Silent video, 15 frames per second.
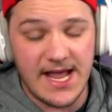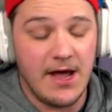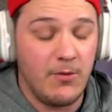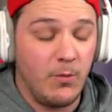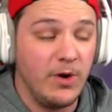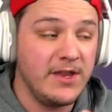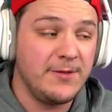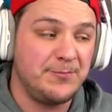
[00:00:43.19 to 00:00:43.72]
Now,
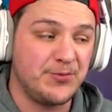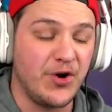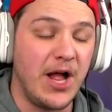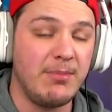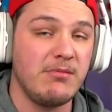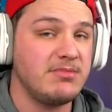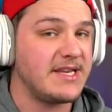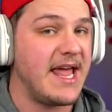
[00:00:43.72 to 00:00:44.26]
one of the
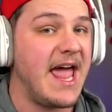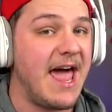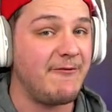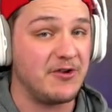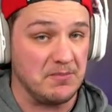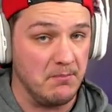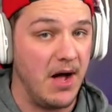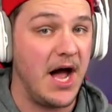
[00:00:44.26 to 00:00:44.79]
problems I
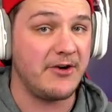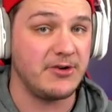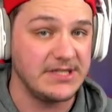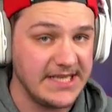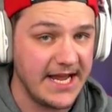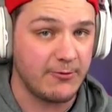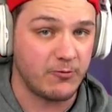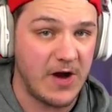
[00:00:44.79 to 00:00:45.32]
have with
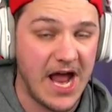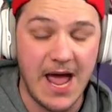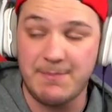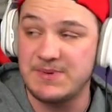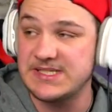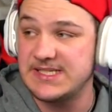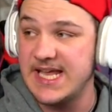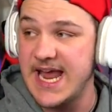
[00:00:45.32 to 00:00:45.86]
modern day
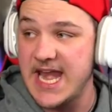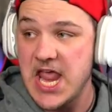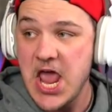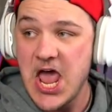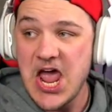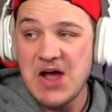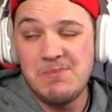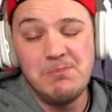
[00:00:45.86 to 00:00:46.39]
rap is that
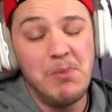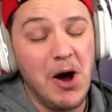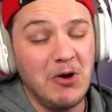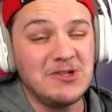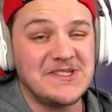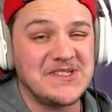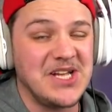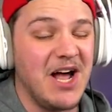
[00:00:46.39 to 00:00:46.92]

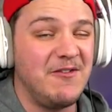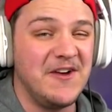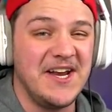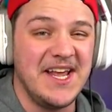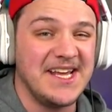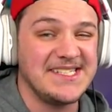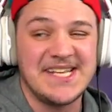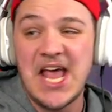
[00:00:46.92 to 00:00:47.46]
most of
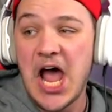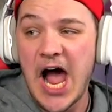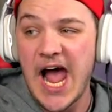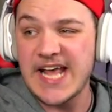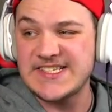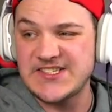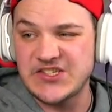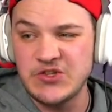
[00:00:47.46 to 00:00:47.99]
it is
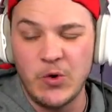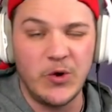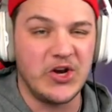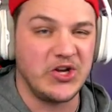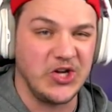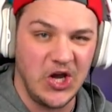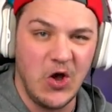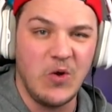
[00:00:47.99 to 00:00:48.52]
I
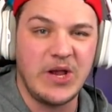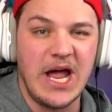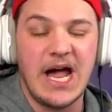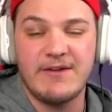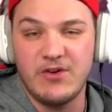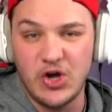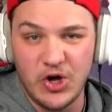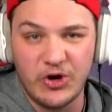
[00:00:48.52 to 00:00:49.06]
snorted coke
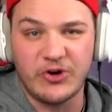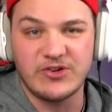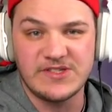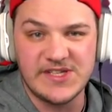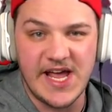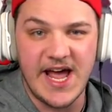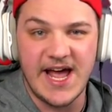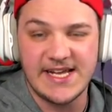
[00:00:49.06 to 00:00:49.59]
out of a
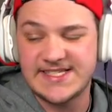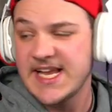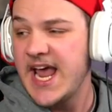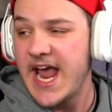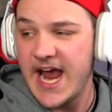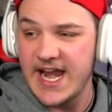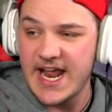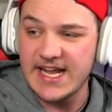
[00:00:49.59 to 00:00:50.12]
hooker's ass
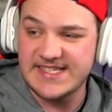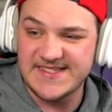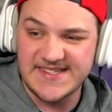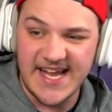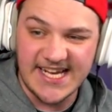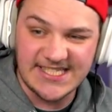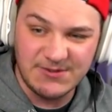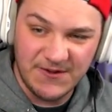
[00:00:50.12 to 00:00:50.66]
and had
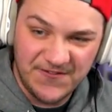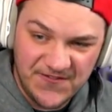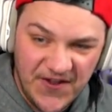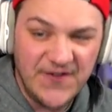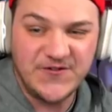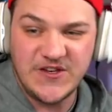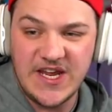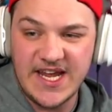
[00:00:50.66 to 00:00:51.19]
sex with
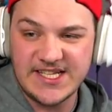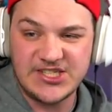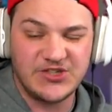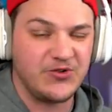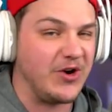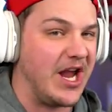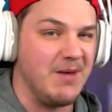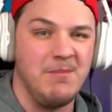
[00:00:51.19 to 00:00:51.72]
50
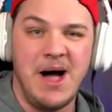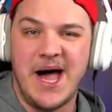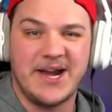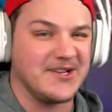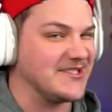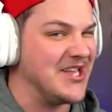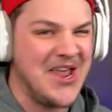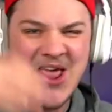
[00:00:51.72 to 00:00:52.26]
Instagram
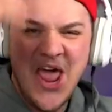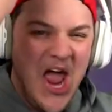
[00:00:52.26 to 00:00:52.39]
models.